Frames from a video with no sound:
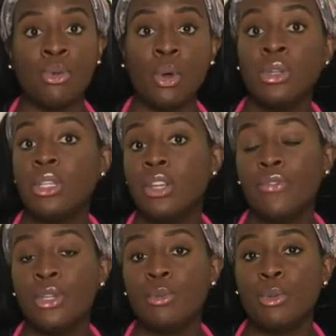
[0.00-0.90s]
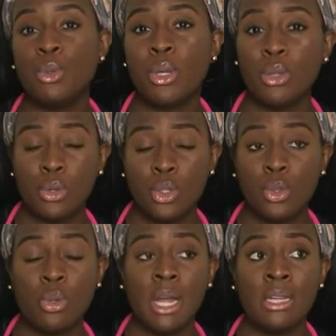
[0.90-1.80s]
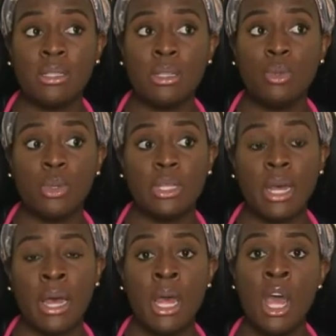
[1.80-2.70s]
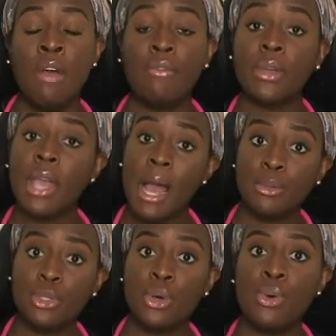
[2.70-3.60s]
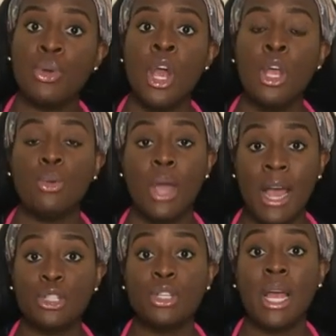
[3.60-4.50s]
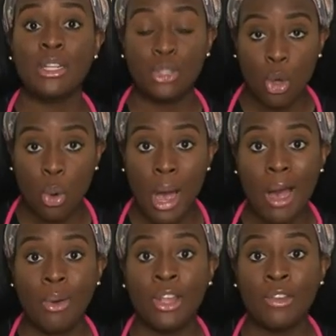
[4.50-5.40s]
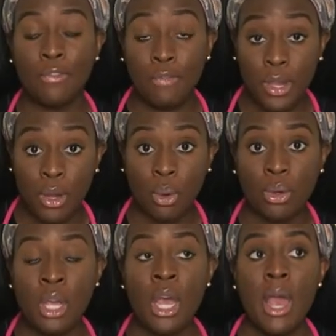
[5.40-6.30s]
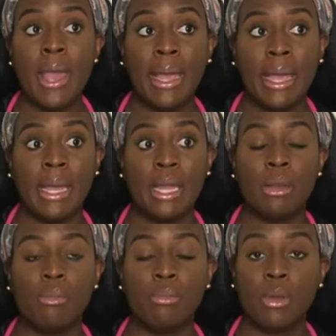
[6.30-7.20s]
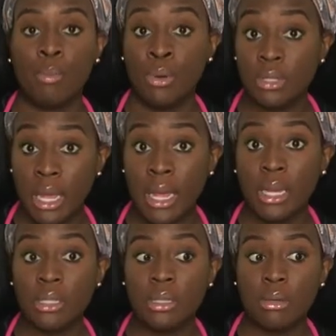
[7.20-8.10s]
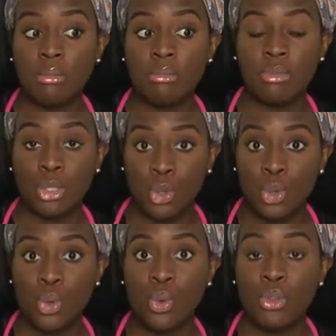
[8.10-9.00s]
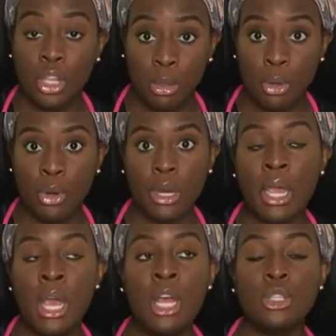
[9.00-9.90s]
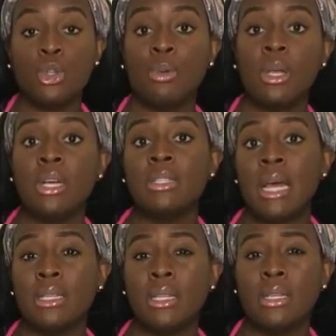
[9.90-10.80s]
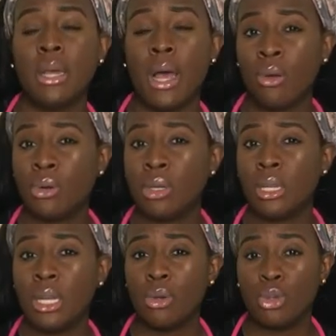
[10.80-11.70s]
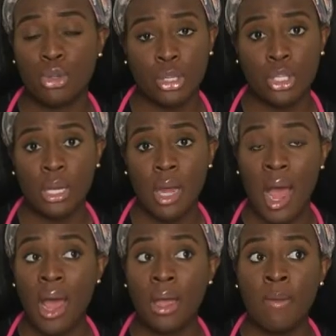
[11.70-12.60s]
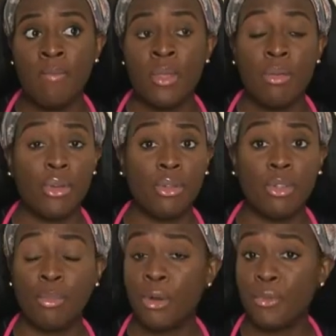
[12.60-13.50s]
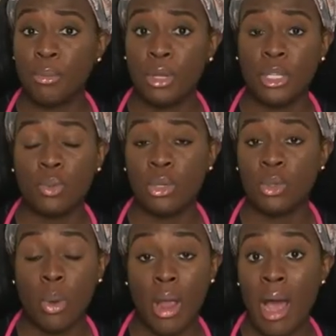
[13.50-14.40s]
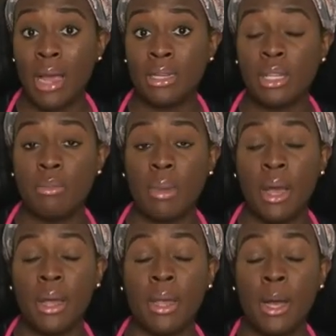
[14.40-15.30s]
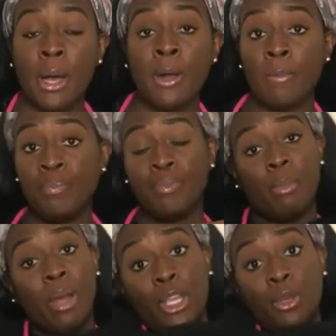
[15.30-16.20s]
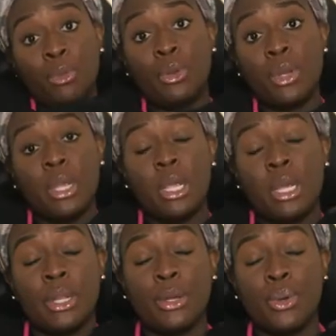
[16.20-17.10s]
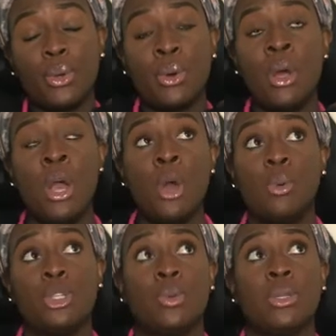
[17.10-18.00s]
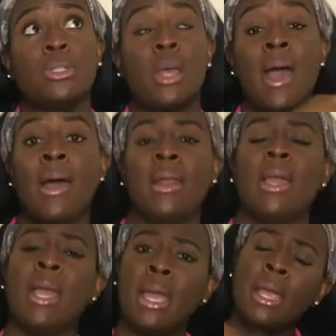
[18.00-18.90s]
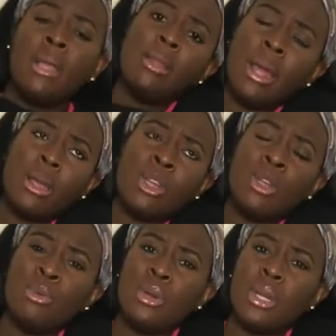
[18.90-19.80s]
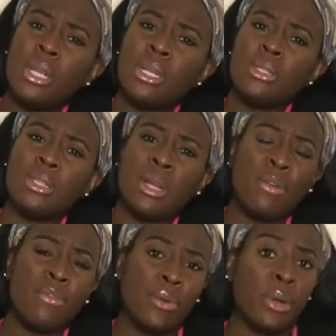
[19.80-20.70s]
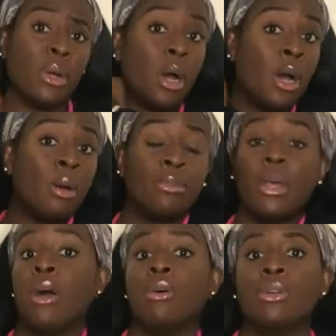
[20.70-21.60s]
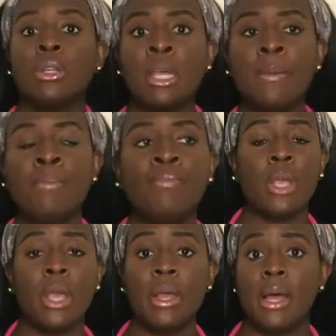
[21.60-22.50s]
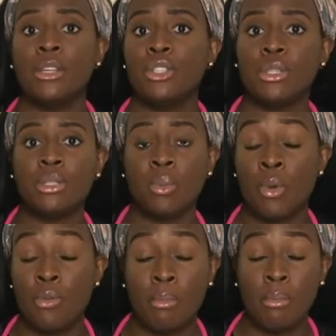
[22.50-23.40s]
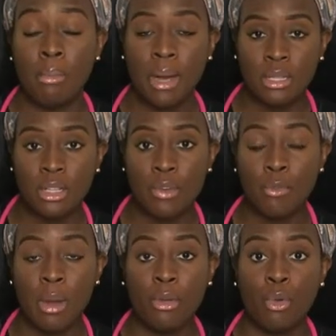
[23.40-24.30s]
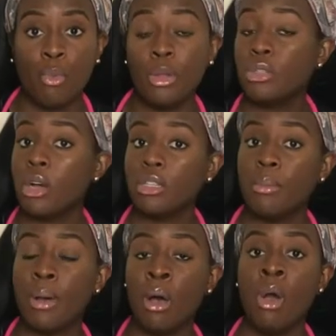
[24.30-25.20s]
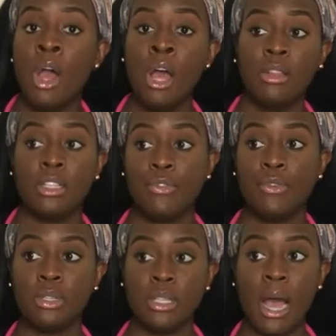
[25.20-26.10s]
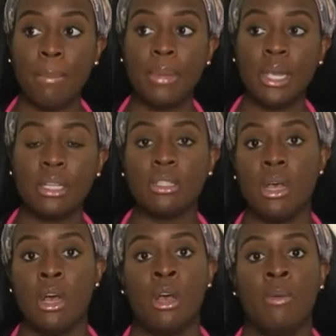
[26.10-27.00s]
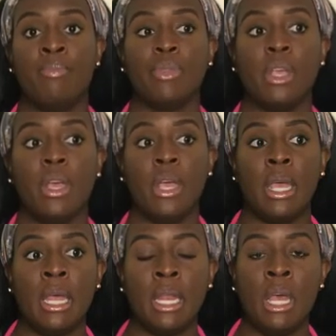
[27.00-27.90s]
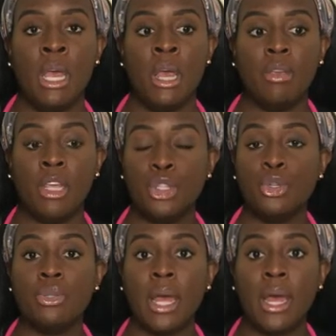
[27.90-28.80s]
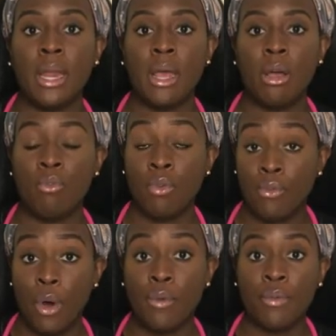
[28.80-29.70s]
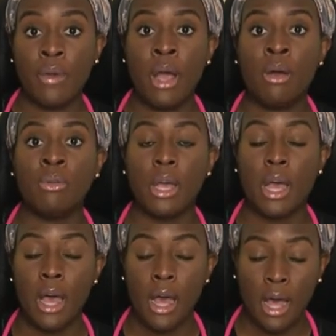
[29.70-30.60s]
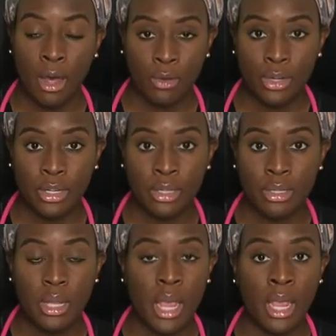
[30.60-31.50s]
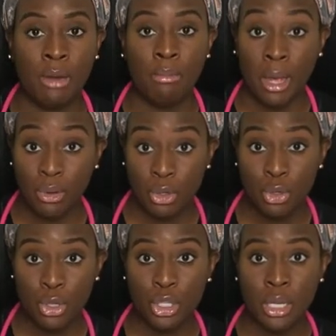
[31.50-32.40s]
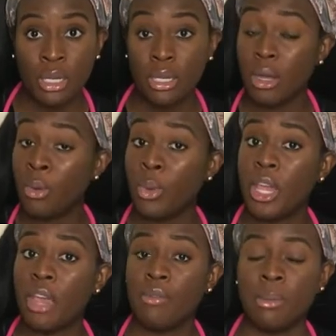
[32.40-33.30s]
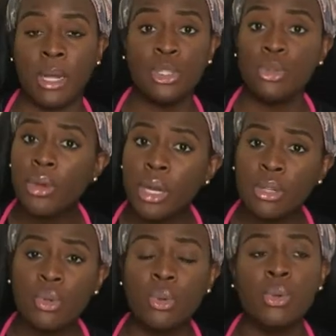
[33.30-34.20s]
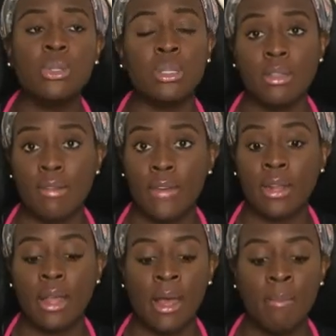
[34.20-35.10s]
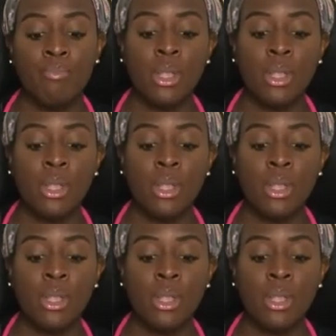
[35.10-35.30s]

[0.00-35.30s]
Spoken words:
The only difference between those two classes was that for capstone, you actually had to go out in the field and present to the community. So because I did the elderly nutrition, I thought the perfect place was where I did my community clinical, which was at a community center for the elderly. And I just with myself and my group, we talked about the different topics and issues that revolve around elders and malnutrition, and we gave them like screening tools and stuff like that.